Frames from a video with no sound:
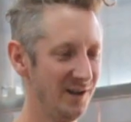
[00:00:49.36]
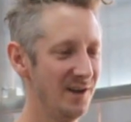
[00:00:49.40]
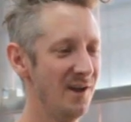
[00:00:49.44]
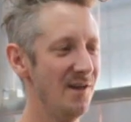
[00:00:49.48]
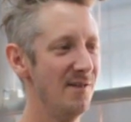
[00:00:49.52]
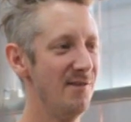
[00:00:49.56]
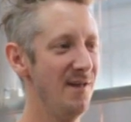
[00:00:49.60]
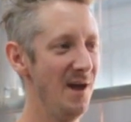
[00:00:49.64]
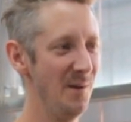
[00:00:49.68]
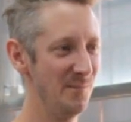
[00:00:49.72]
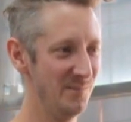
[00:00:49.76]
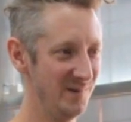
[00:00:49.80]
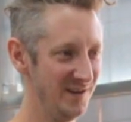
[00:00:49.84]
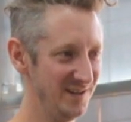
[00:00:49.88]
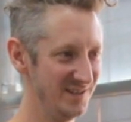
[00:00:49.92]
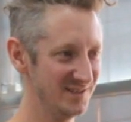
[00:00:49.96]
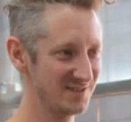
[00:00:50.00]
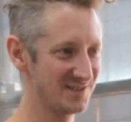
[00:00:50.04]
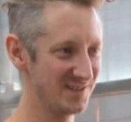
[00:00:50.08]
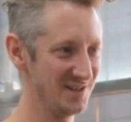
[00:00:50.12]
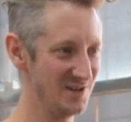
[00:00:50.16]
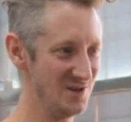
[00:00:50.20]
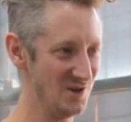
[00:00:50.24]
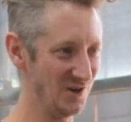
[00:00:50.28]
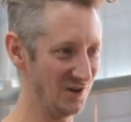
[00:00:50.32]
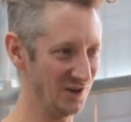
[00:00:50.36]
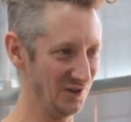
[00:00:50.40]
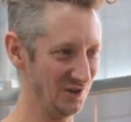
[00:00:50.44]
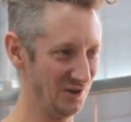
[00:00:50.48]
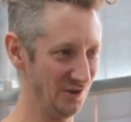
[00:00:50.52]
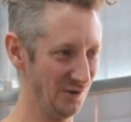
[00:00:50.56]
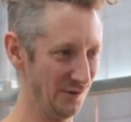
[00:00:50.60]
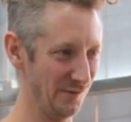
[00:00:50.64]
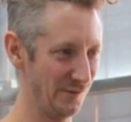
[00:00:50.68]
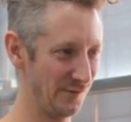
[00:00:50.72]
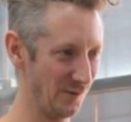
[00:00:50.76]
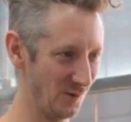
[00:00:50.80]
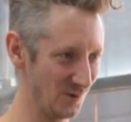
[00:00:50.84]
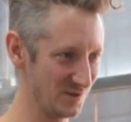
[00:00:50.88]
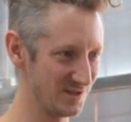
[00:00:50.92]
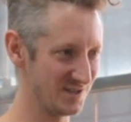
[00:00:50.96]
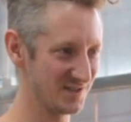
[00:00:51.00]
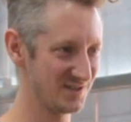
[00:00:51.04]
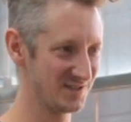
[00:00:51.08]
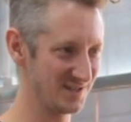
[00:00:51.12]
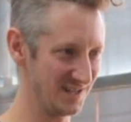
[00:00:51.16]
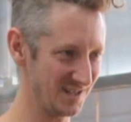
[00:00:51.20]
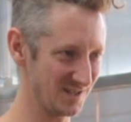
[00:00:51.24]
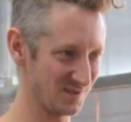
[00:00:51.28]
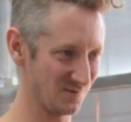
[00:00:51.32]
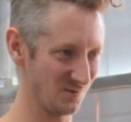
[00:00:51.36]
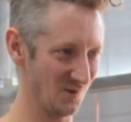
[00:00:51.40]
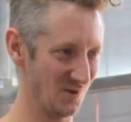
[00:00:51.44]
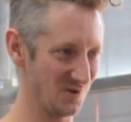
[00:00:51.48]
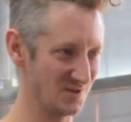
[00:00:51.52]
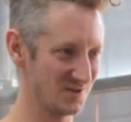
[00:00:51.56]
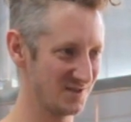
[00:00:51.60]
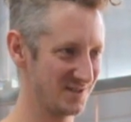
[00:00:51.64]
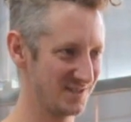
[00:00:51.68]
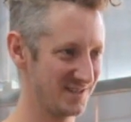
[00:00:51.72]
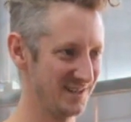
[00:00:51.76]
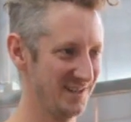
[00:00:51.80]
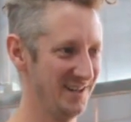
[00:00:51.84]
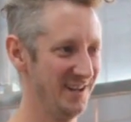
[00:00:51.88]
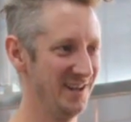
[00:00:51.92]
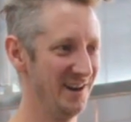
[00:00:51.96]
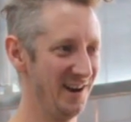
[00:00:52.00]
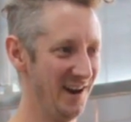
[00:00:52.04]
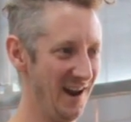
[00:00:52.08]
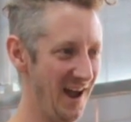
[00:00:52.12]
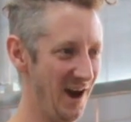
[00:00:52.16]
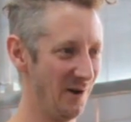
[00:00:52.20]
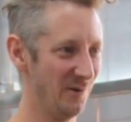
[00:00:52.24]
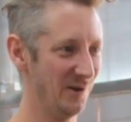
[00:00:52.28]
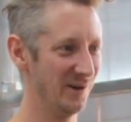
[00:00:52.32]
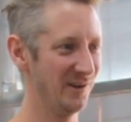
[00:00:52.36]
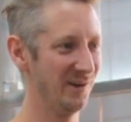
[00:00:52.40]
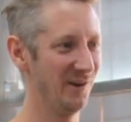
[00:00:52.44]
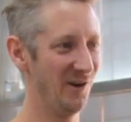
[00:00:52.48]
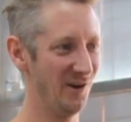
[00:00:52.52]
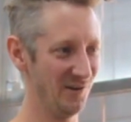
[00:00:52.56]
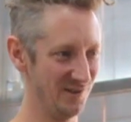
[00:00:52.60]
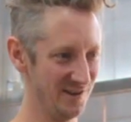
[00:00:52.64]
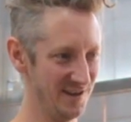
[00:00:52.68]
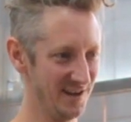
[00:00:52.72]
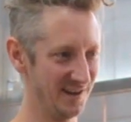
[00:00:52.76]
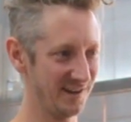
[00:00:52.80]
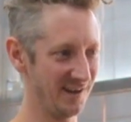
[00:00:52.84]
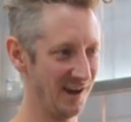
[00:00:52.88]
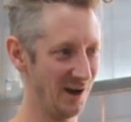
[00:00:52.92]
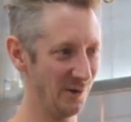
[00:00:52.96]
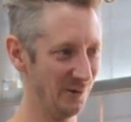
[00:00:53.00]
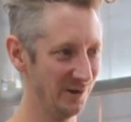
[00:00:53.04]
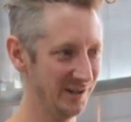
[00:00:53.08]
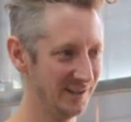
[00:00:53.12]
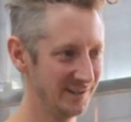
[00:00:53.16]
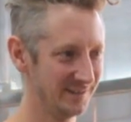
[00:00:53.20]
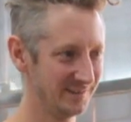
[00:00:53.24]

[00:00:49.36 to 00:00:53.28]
That means that you can do 4 to 6 roasts in an hour on the Ikawa.